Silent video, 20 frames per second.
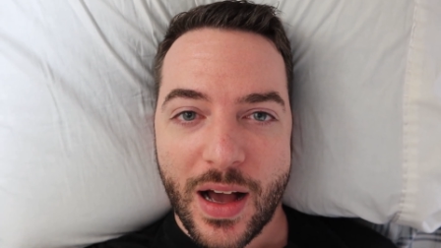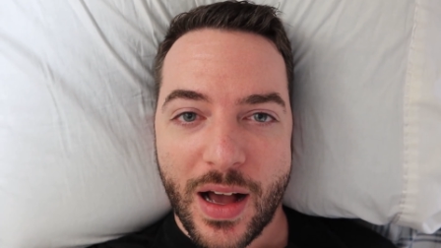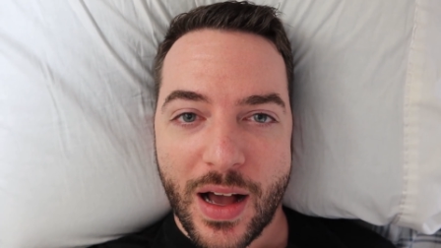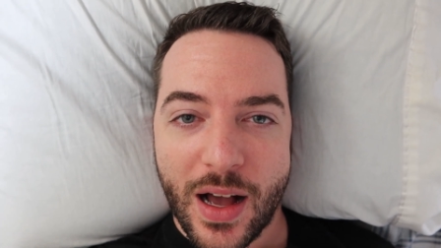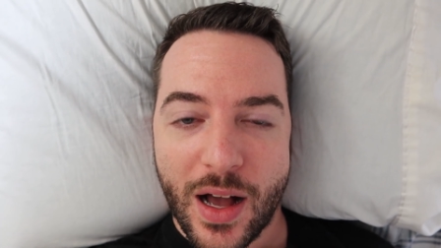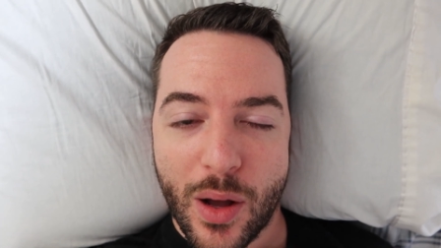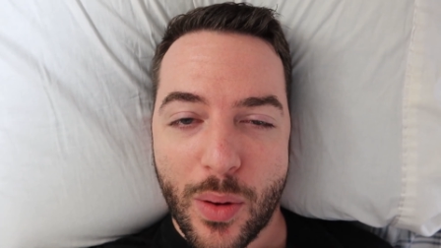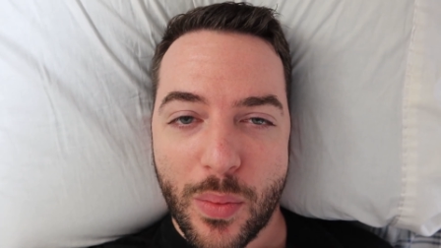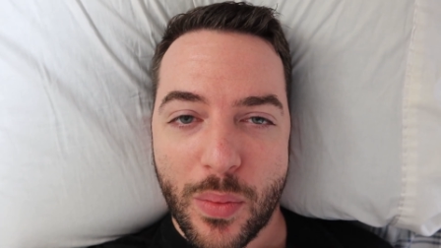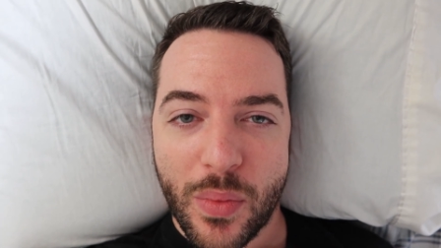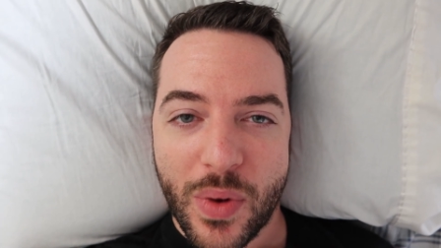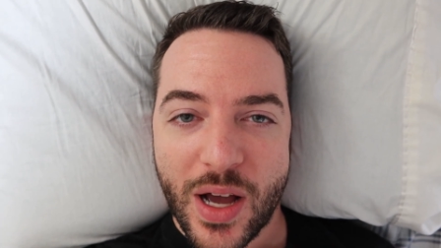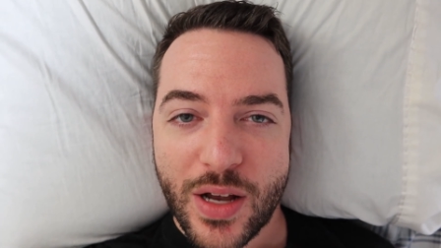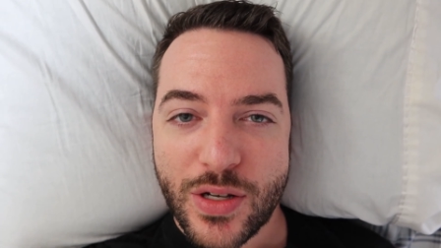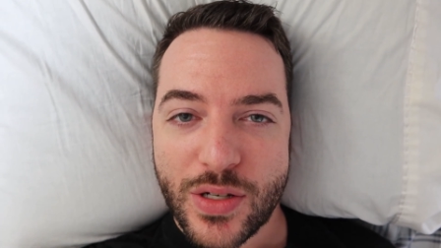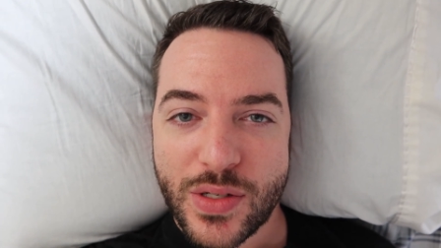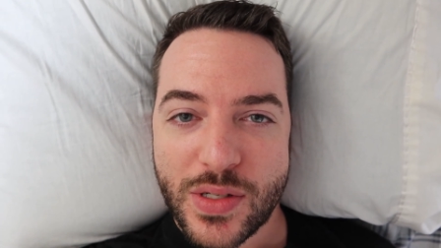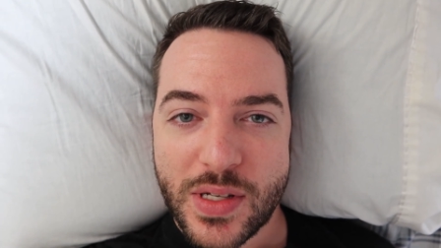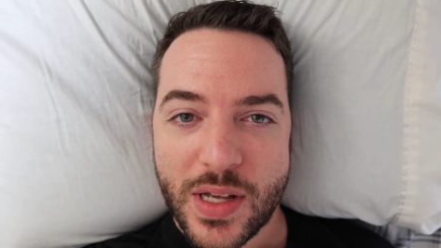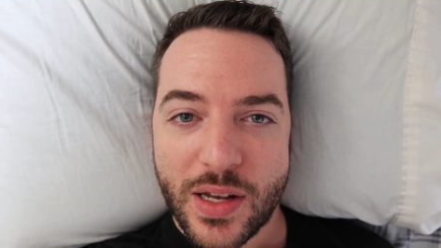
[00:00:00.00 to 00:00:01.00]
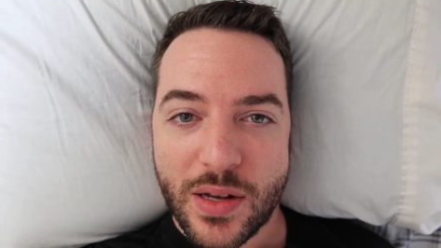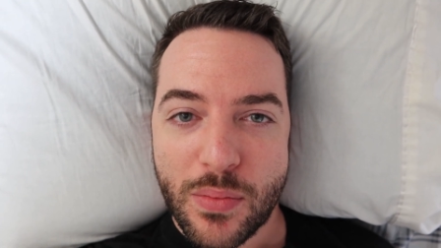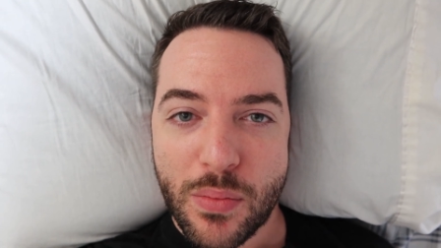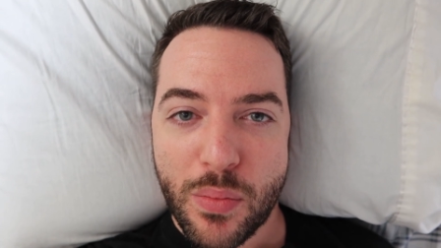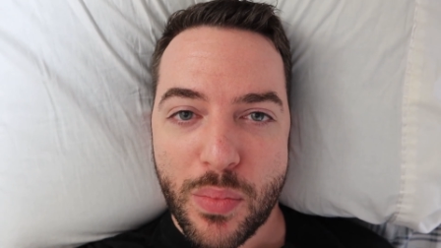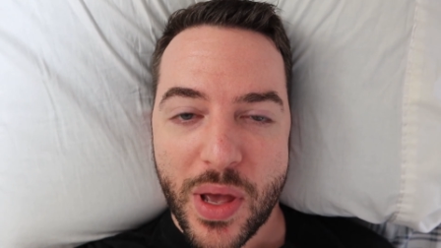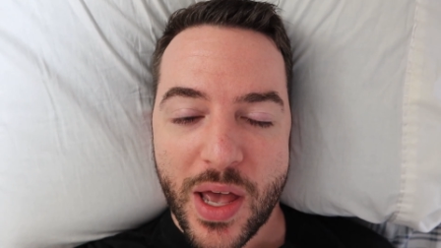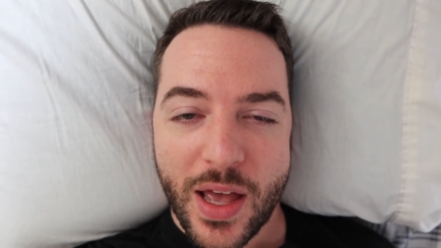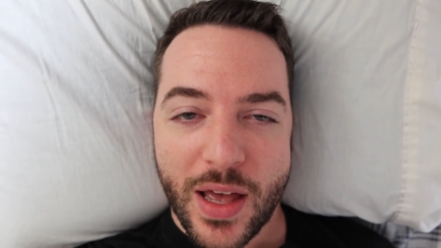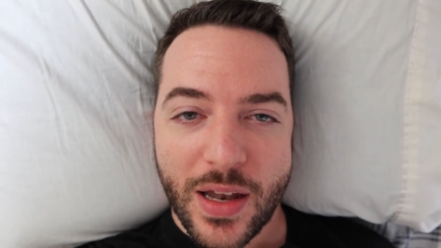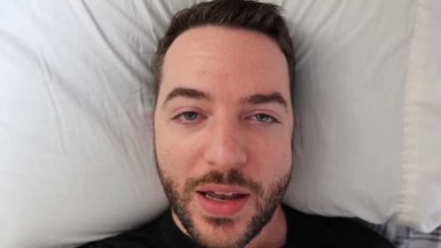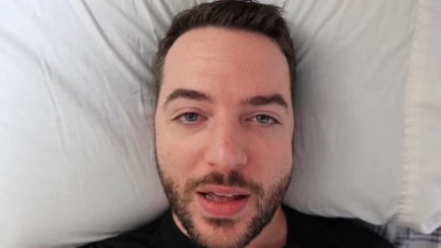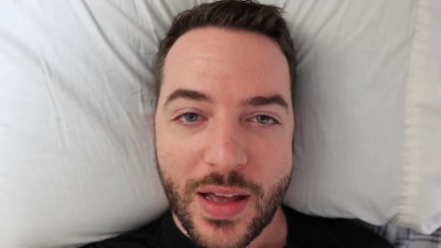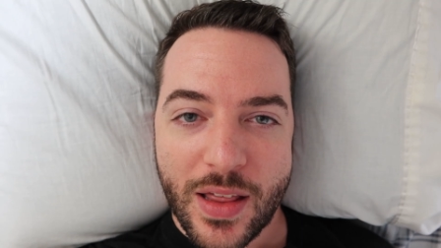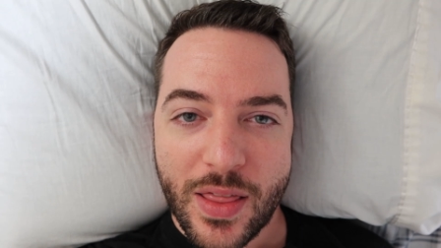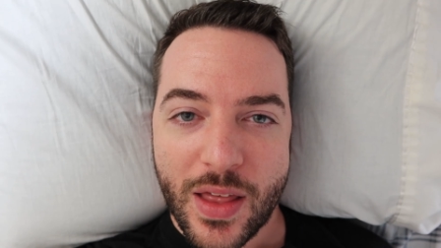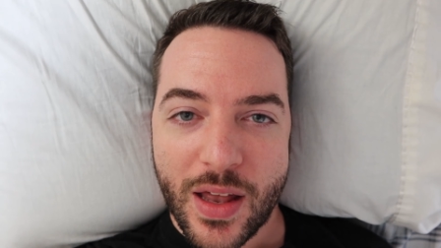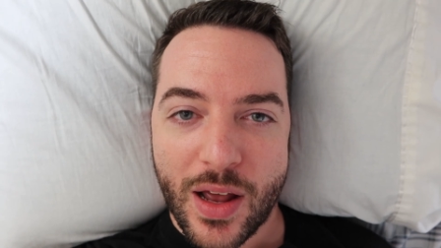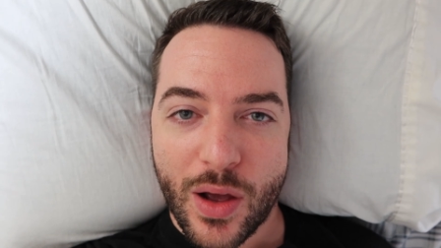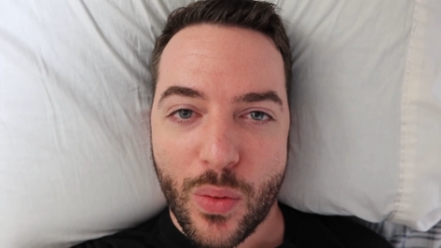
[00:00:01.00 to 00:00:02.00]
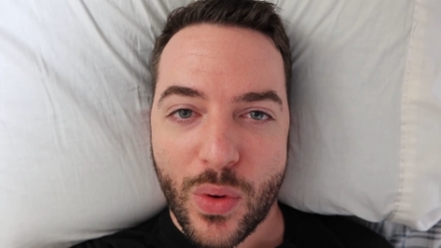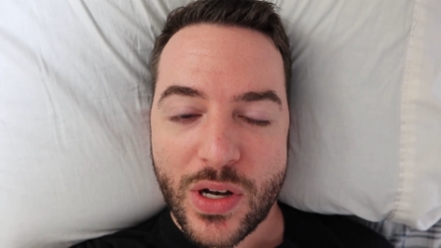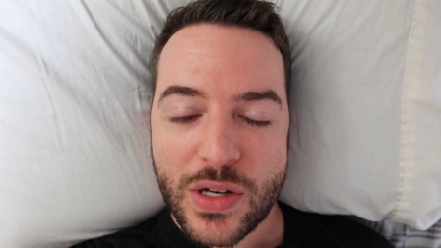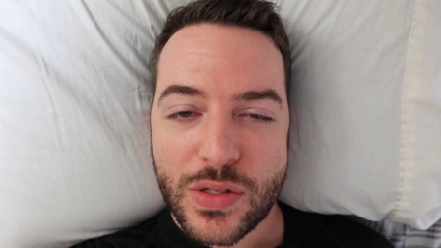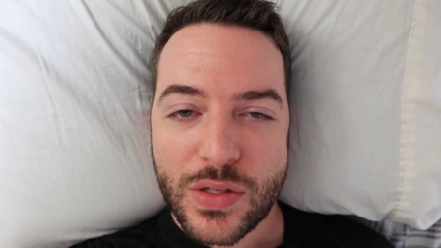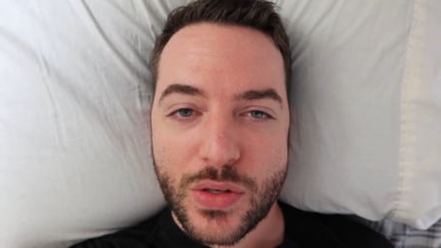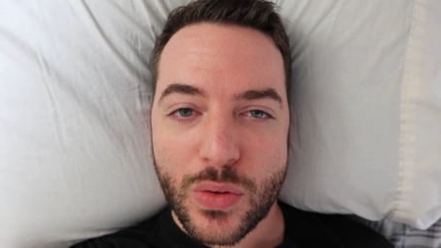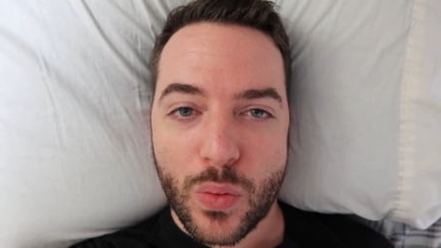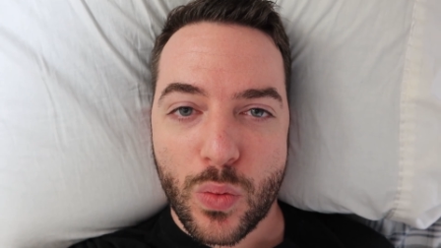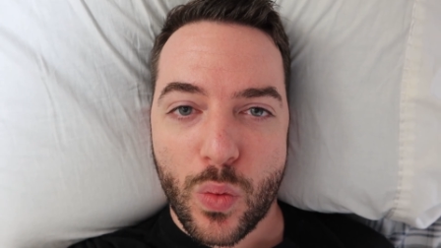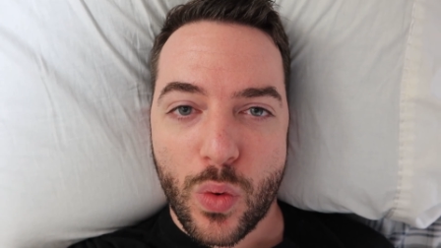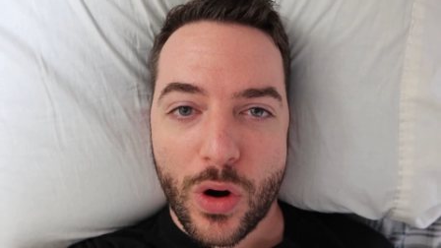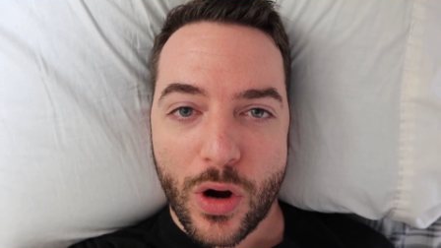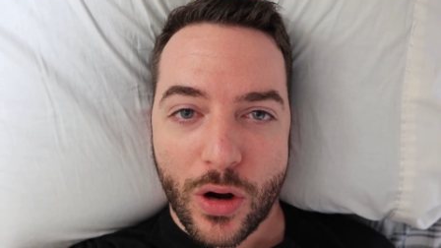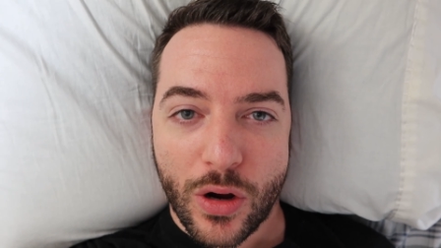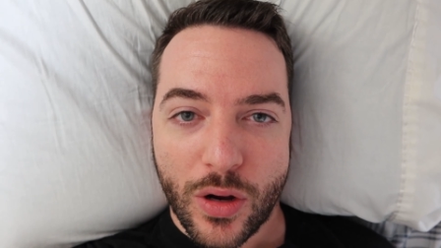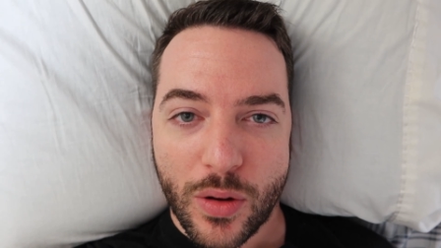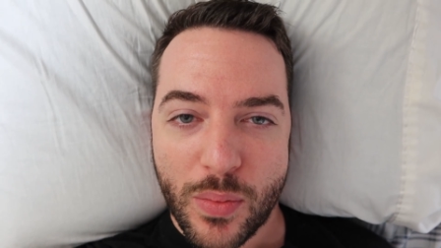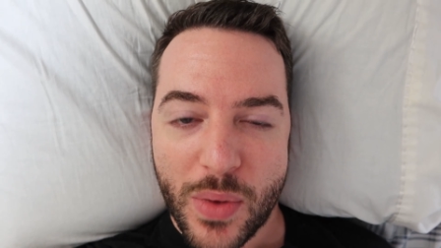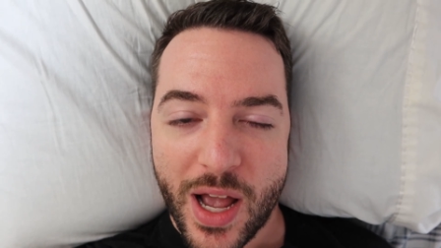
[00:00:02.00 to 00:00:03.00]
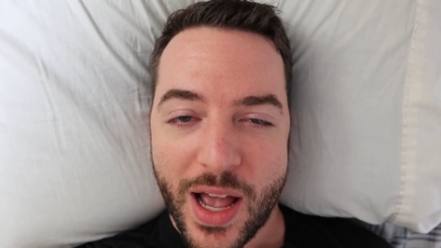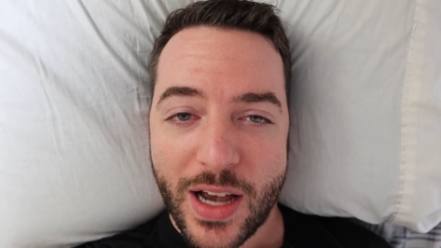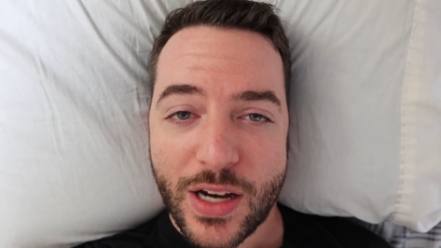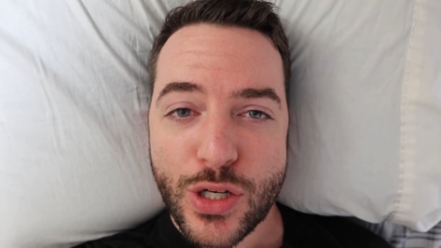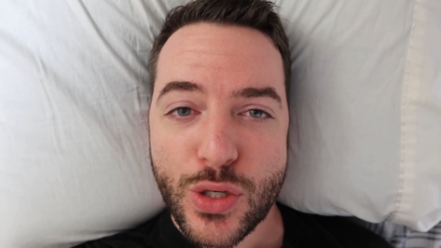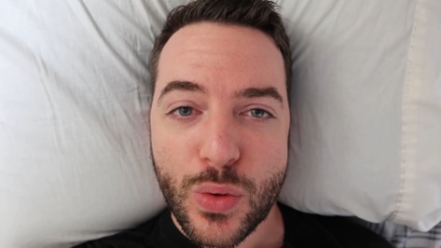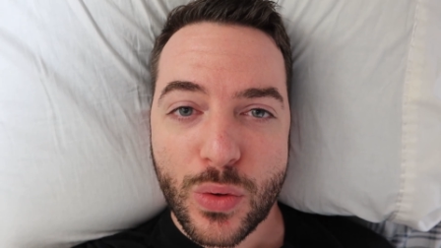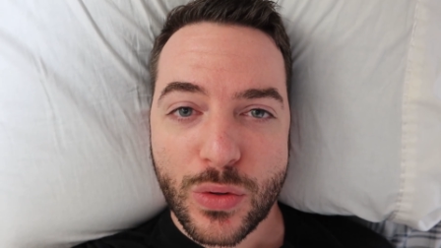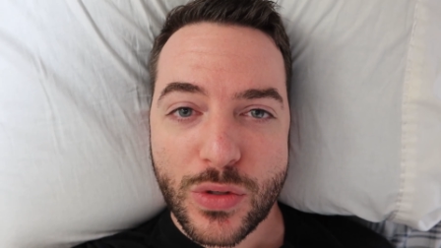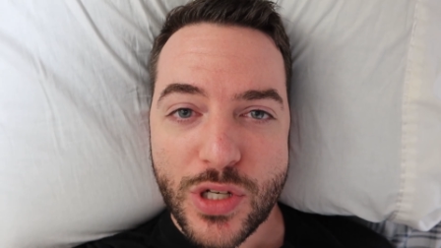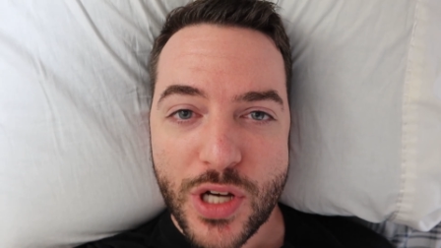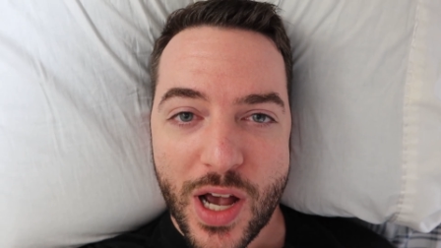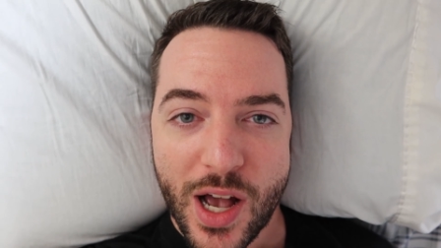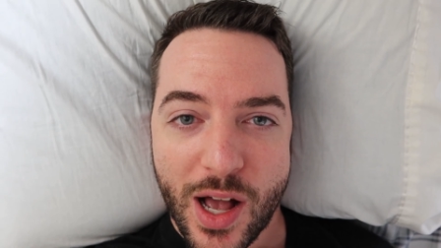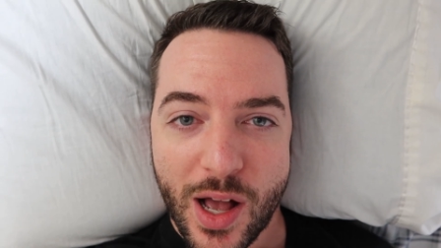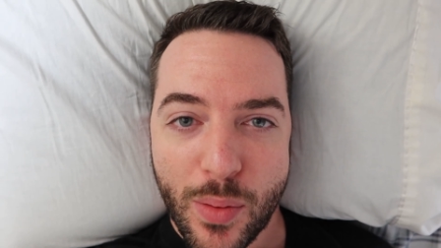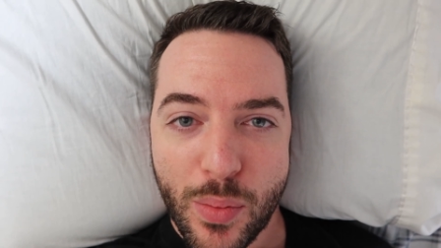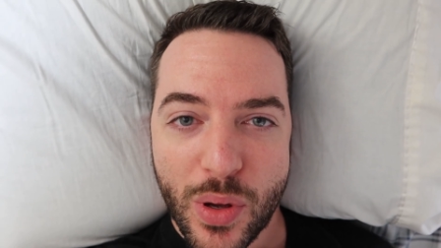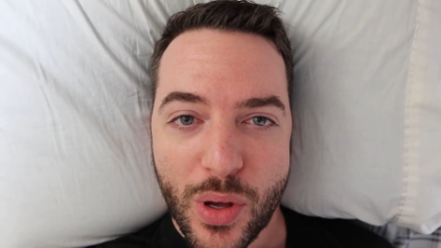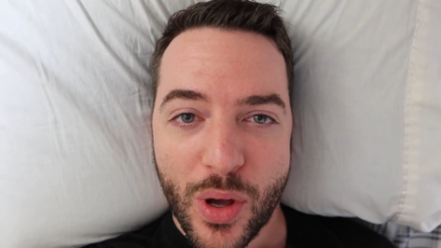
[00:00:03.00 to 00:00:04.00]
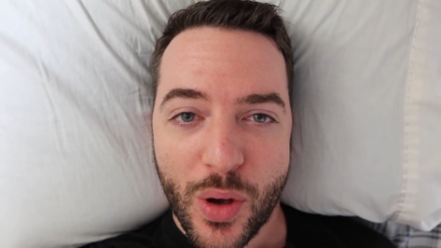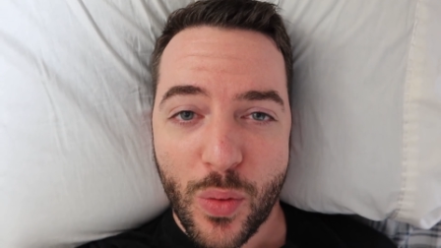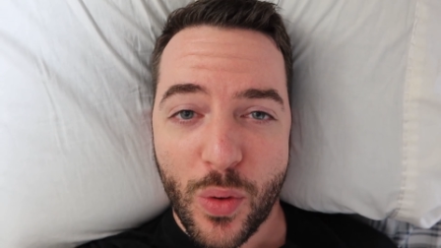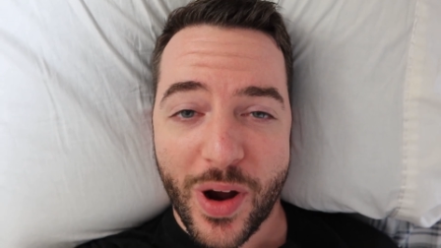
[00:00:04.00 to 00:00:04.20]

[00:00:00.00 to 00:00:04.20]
um, I just stayed in bed, and then I went to work, my actual job,